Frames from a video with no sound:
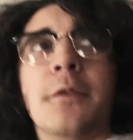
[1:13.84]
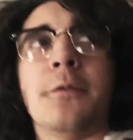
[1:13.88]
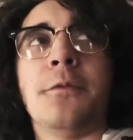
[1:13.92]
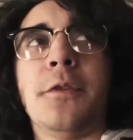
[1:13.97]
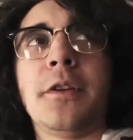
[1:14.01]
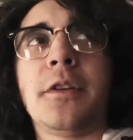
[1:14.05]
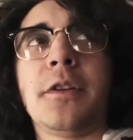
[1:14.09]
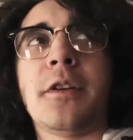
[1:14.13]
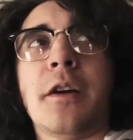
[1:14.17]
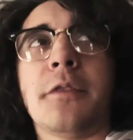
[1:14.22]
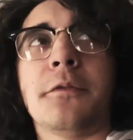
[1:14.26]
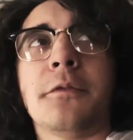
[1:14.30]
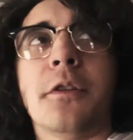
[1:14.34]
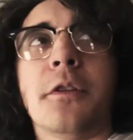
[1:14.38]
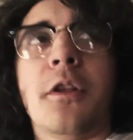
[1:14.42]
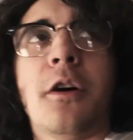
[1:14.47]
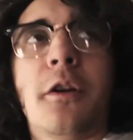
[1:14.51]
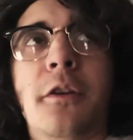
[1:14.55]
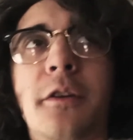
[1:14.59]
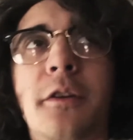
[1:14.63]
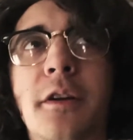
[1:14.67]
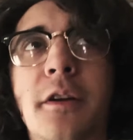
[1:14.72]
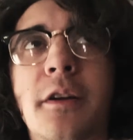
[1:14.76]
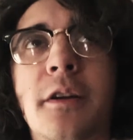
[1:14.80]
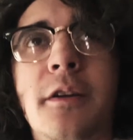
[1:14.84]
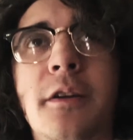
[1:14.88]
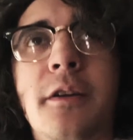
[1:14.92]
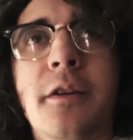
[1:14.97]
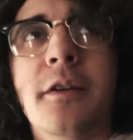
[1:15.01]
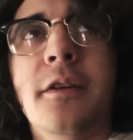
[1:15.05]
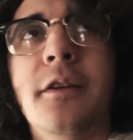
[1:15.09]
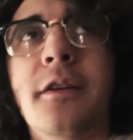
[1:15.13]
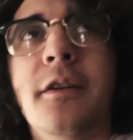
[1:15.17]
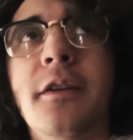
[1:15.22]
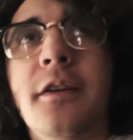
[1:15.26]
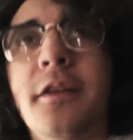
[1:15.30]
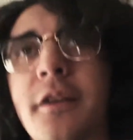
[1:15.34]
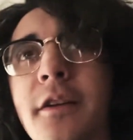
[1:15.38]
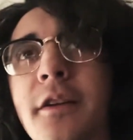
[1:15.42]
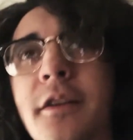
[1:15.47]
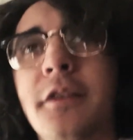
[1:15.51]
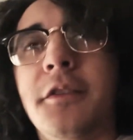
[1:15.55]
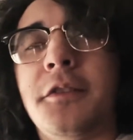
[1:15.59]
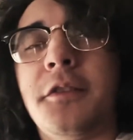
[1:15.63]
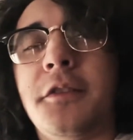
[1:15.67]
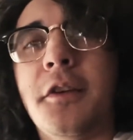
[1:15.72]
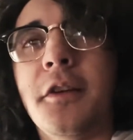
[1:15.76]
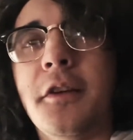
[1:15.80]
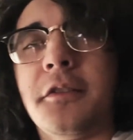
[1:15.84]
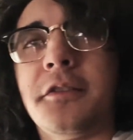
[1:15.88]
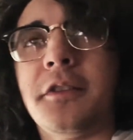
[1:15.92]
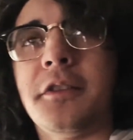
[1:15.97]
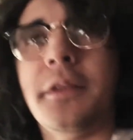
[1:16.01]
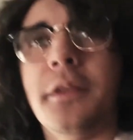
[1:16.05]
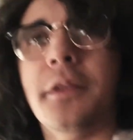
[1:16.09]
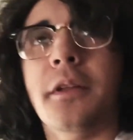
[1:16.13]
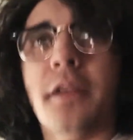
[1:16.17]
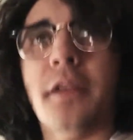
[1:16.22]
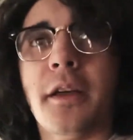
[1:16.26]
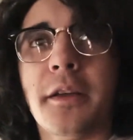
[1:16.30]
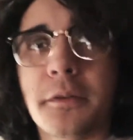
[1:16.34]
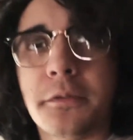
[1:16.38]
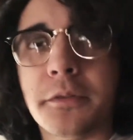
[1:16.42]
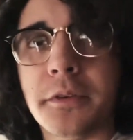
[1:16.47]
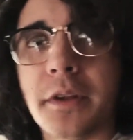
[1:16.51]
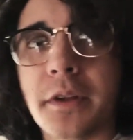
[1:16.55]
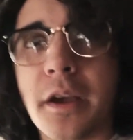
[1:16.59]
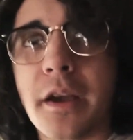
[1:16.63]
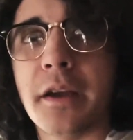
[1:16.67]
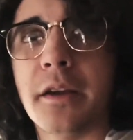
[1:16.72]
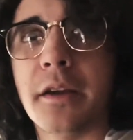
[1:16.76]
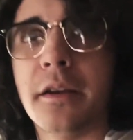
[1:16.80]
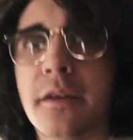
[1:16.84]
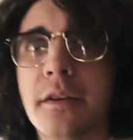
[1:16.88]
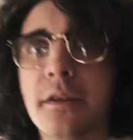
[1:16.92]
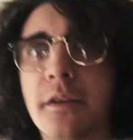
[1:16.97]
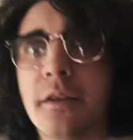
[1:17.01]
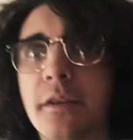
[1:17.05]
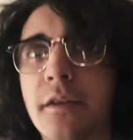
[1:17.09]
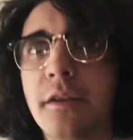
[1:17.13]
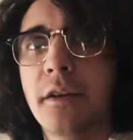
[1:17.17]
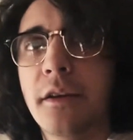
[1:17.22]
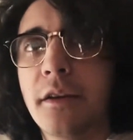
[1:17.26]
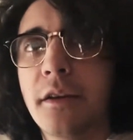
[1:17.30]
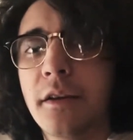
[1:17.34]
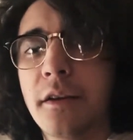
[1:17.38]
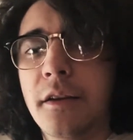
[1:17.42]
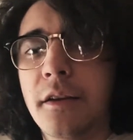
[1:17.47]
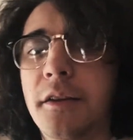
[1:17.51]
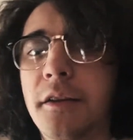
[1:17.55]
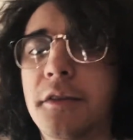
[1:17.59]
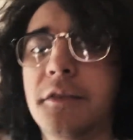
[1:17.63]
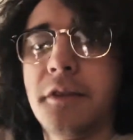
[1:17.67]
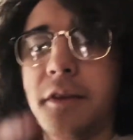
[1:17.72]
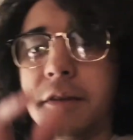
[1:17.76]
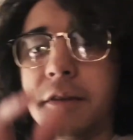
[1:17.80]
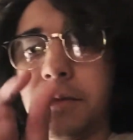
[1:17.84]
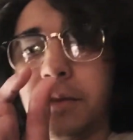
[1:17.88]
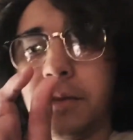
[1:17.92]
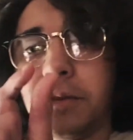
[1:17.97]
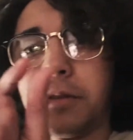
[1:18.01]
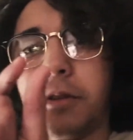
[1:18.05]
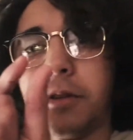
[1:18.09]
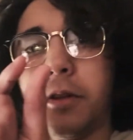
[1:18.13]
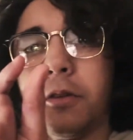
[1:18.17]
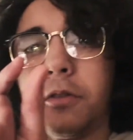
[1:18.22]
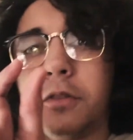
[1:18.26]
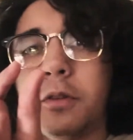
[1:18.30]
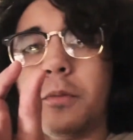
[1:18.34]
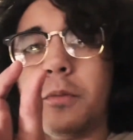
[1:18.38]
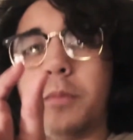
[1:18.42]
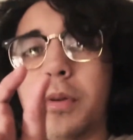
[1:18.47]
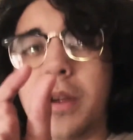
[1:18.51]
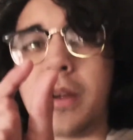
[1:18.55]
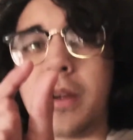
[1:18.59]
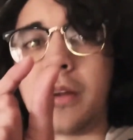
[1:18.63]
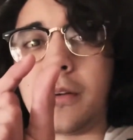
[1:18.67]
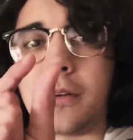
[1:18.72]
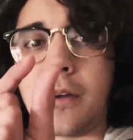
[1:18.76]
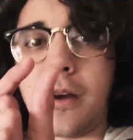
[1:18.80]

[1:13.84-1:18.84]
VidCon vlog is gonna see the light of day. It's like this close to being